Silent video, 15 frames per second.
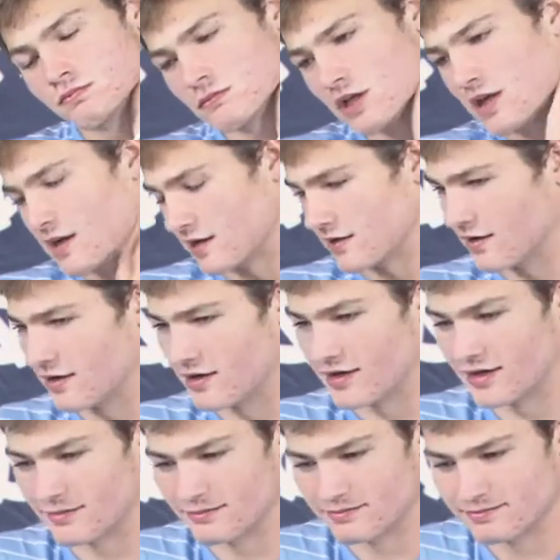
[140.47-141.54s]

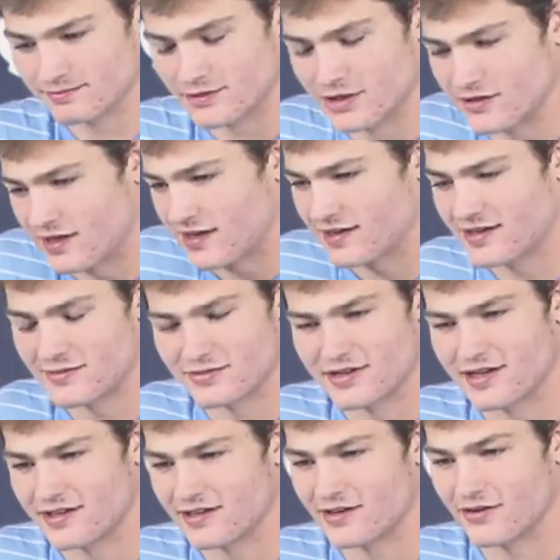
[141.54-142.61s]
Yeah, you know, like I keep
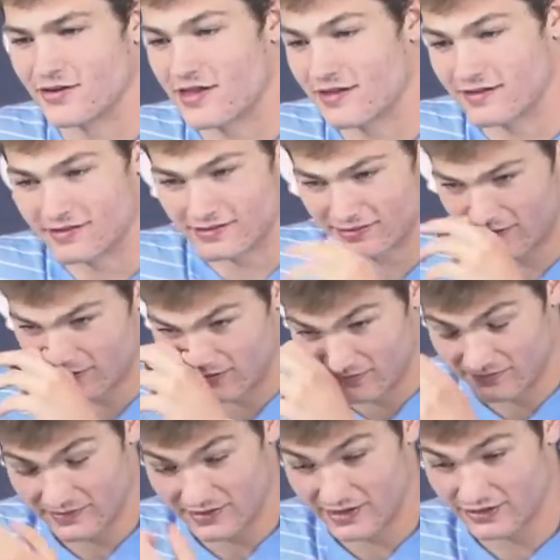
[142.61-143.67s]
saying, you know, they
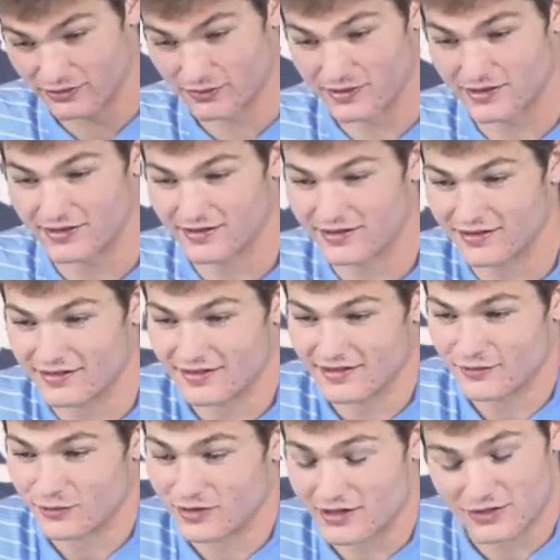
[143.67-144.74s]
got three.
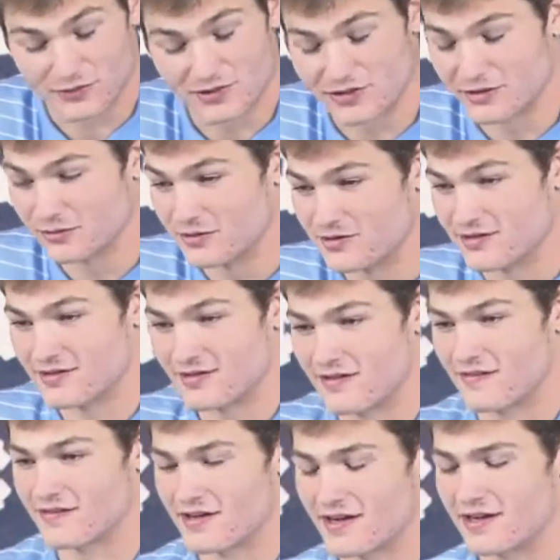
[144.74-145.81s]
We got three good ones
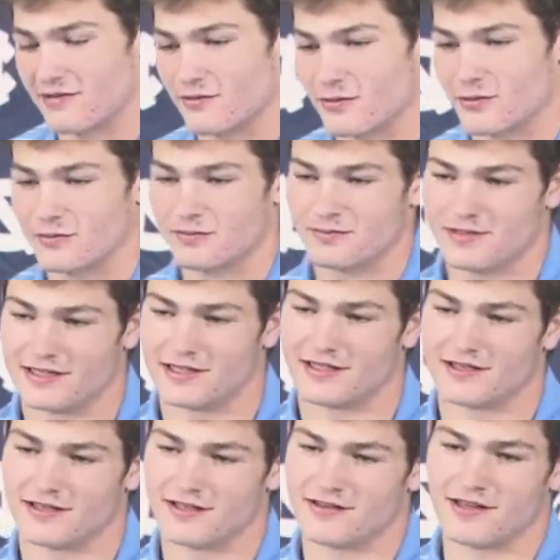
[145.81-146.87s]
in the tight end room,
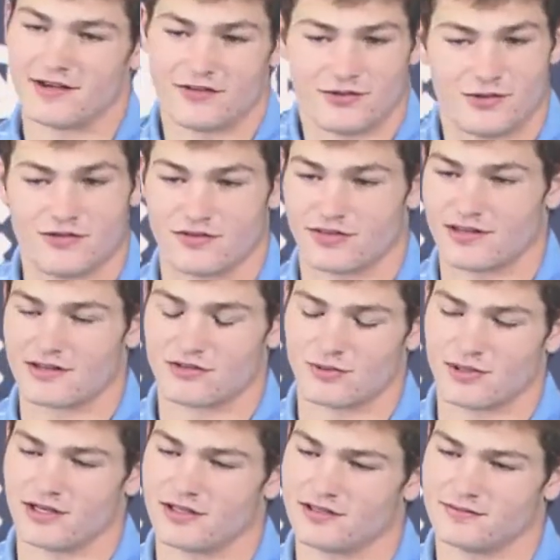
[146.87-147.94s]
and they all do different things
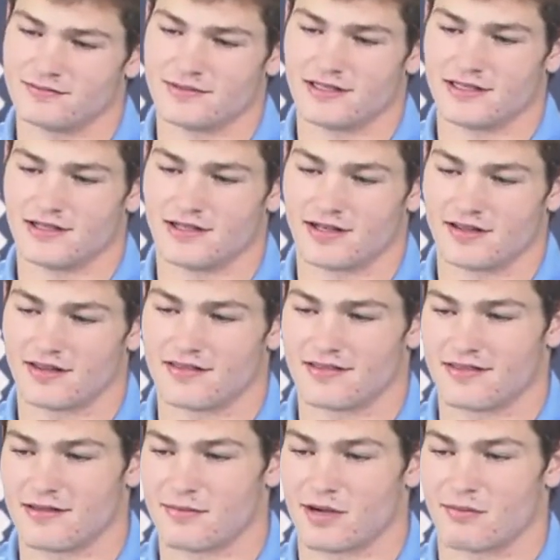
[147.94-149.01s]
well. And I think
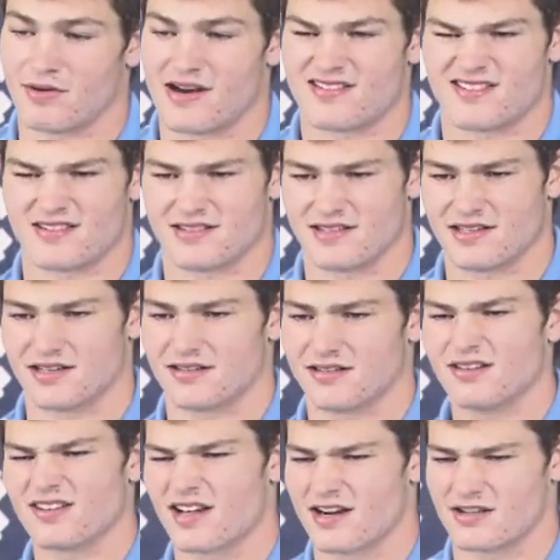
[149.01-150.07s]
the thing about Bryson is he can
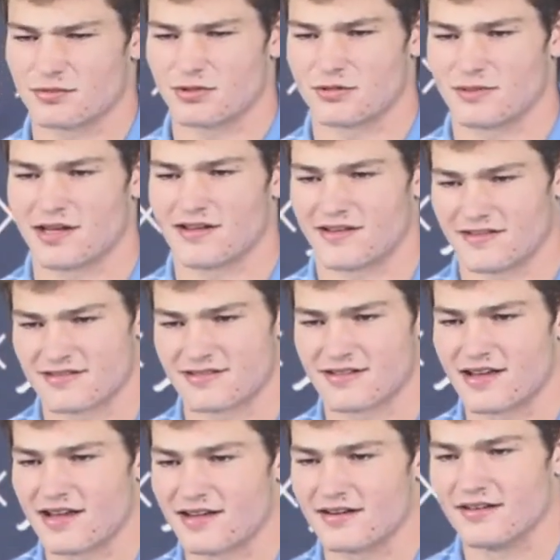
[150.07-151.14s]
kind of split them out like in the
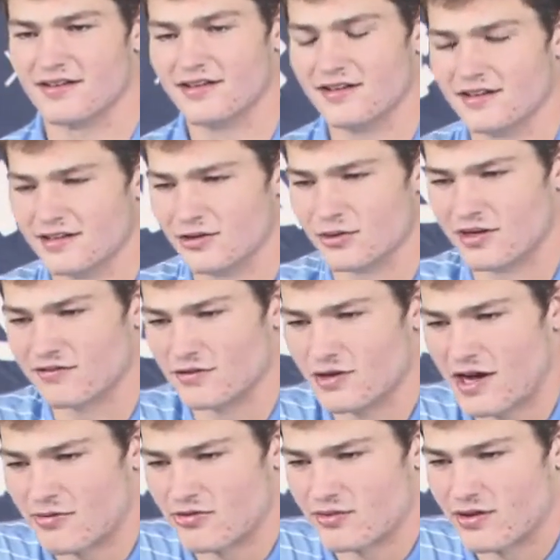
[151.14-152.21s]
slot. You know, we had a few
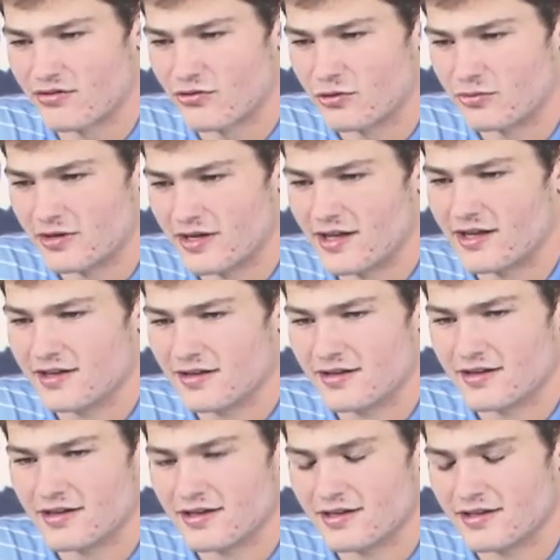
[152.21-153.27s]
option routes for him today,
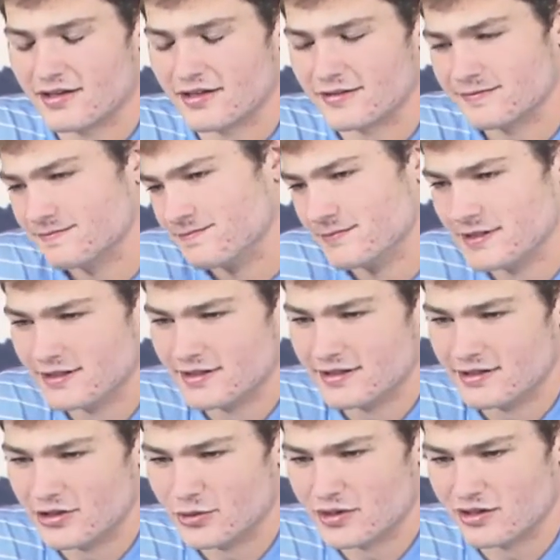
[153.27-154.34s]
and
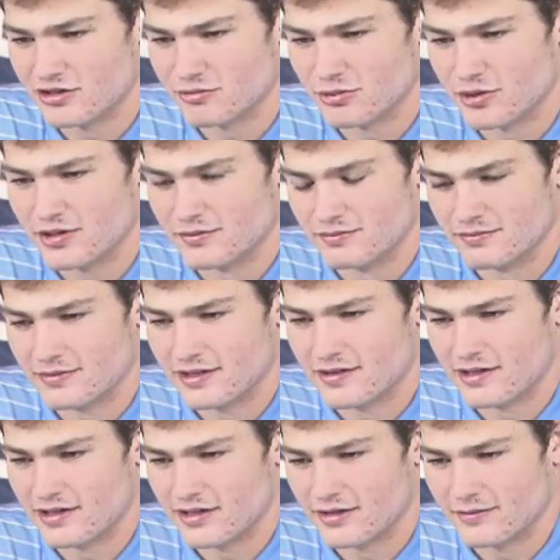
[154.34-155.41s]
you know, we can exploit them. And
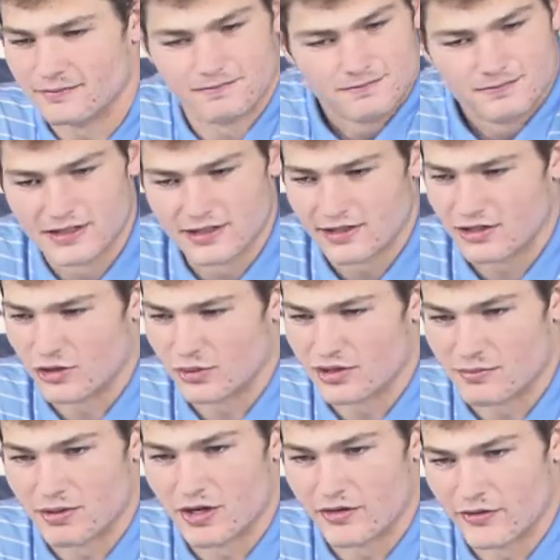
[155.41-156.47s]
then, you know, with
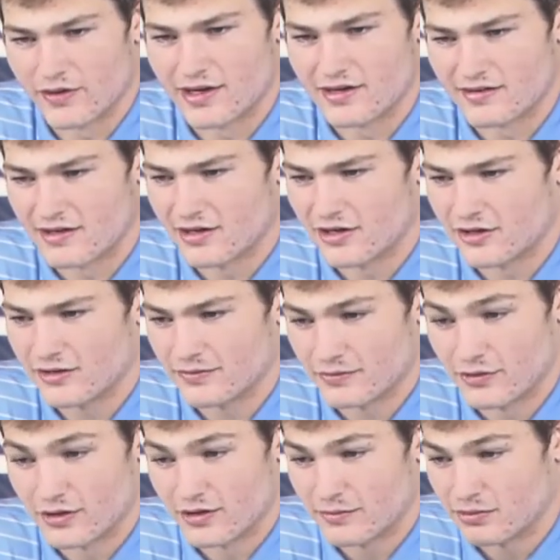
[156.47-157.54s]
the ball in their hands, they're
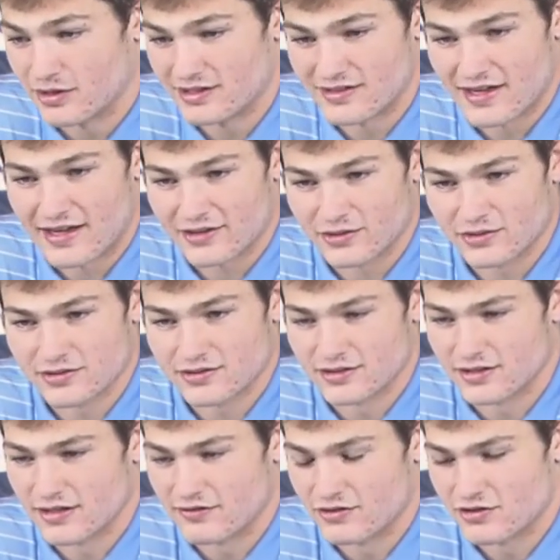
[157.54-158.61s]
all break tackles,
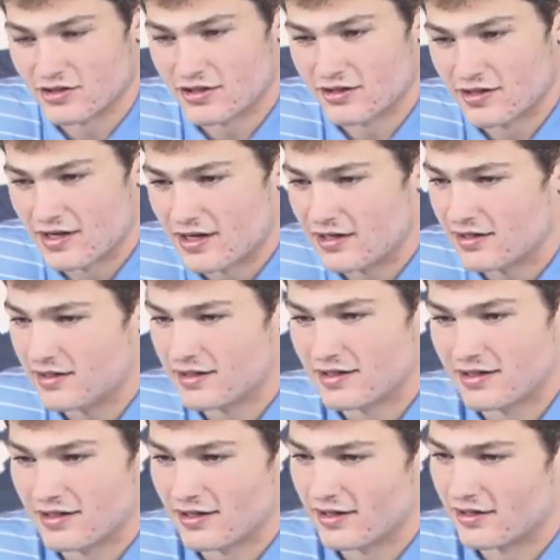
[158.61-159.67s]
as you saw today,
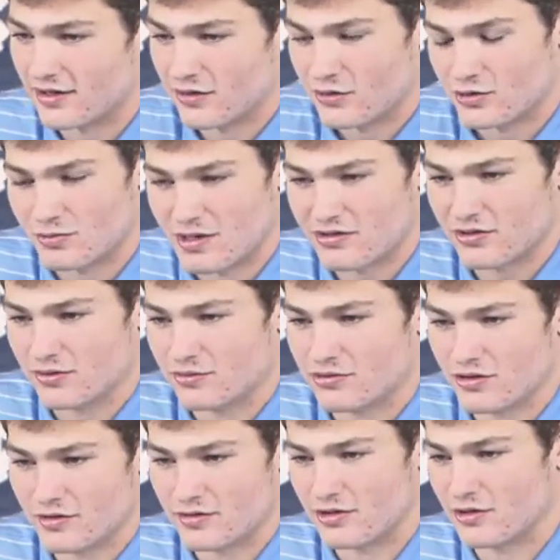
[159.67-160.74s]
and you know, they're special.
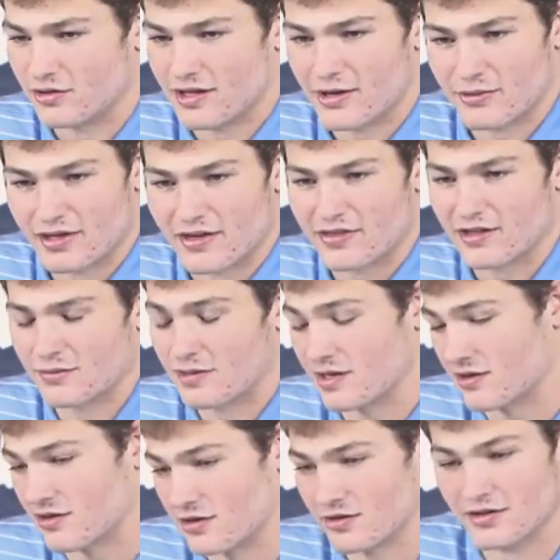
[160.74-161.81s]
So, you know, glad we got them. They
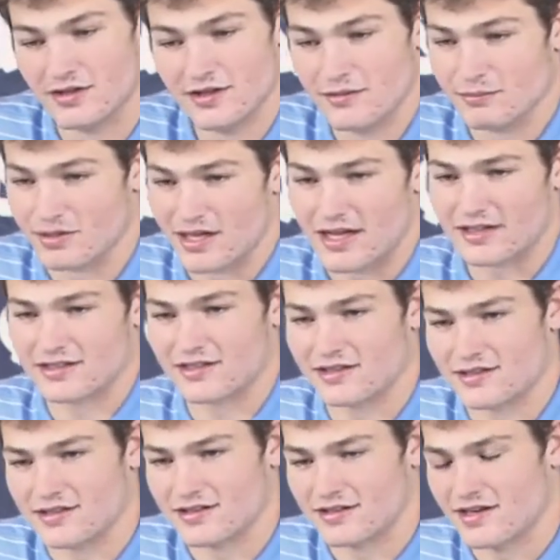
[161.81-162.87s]
can all block
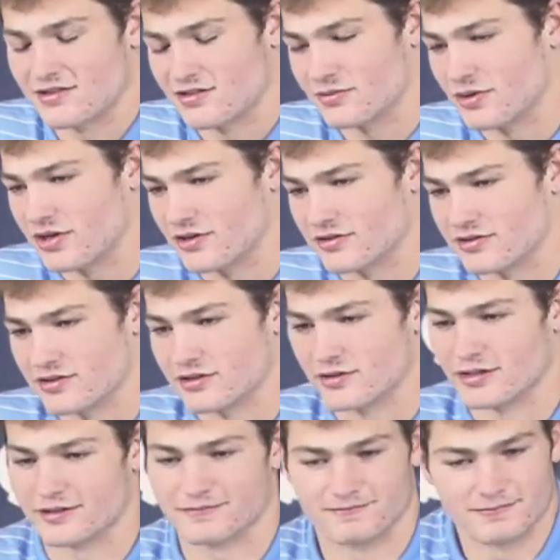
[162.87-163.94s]
and catch the ball. So,
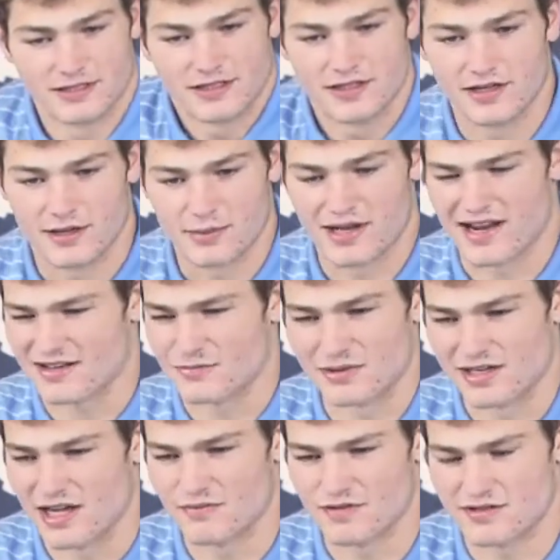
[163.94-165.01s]
I mean, it hasn't
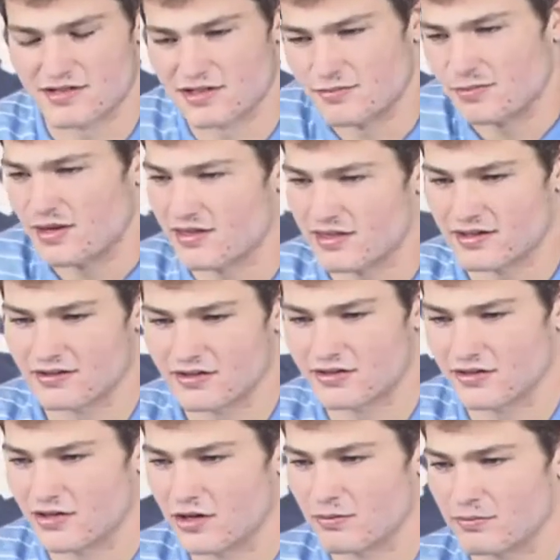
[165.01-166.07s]
been an emphasis, but I think
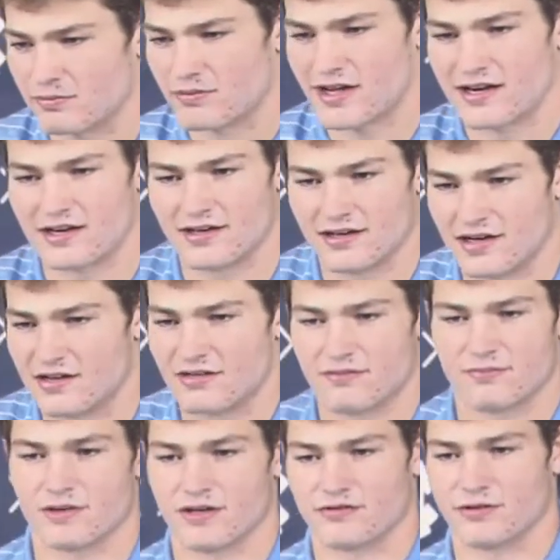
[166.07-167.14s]
just, you know, tight end in any
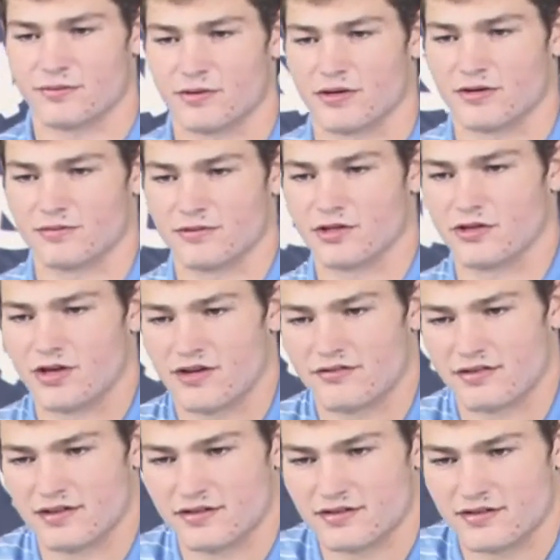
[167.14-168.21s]
football, you know,
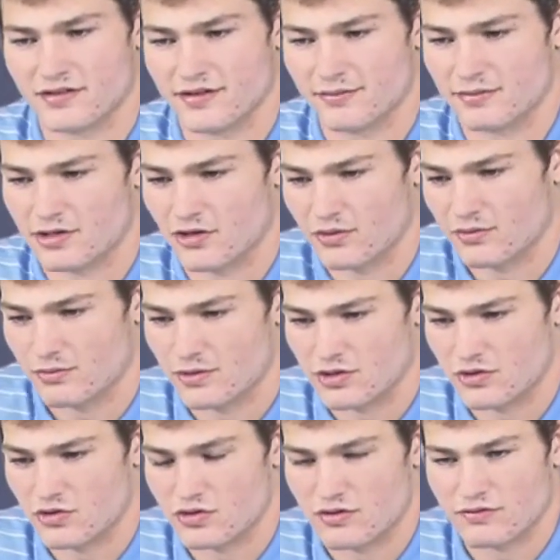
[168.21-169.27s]
offense. You know,
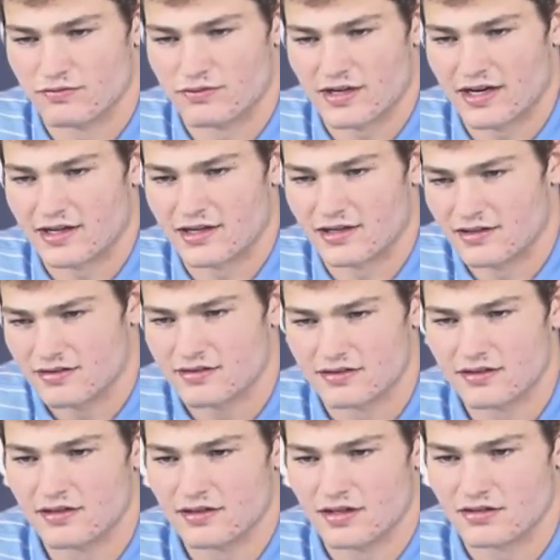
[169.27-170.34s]
you use them tight end, it's
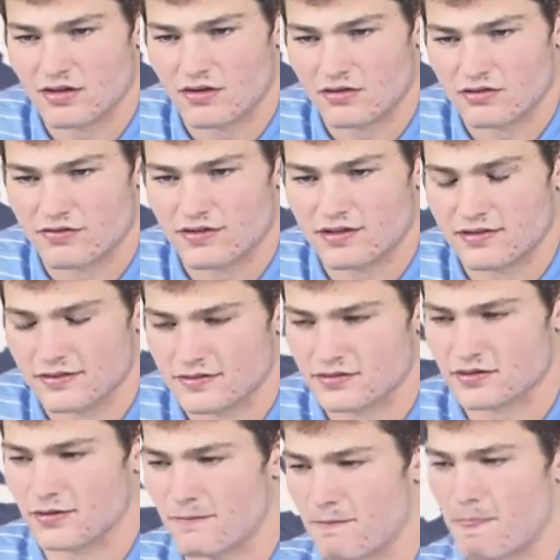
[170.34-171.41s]
hard to defend.
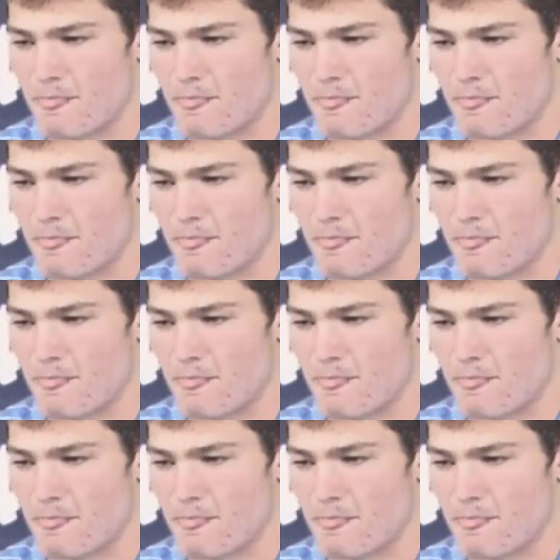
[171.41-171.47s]
So.